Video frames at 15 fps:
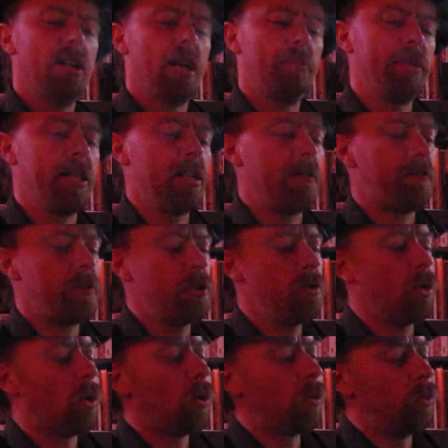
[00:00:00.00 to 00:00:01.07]
I mean, if
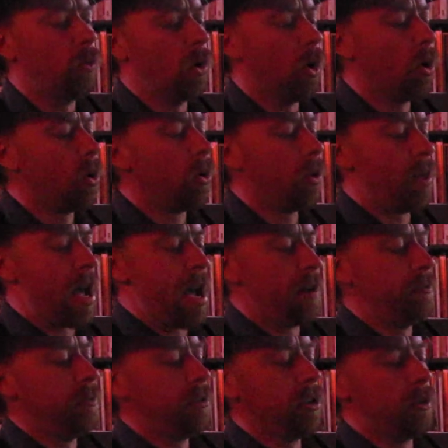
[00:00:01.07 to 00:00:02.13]
you roll
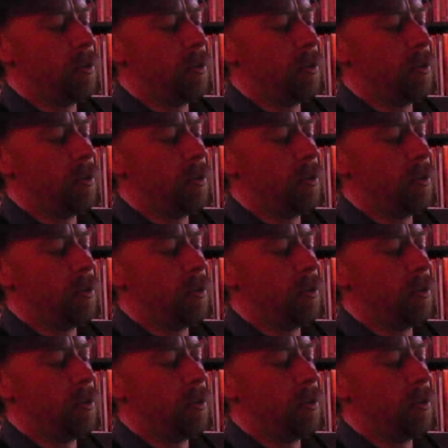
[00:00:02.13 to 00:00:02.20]
that really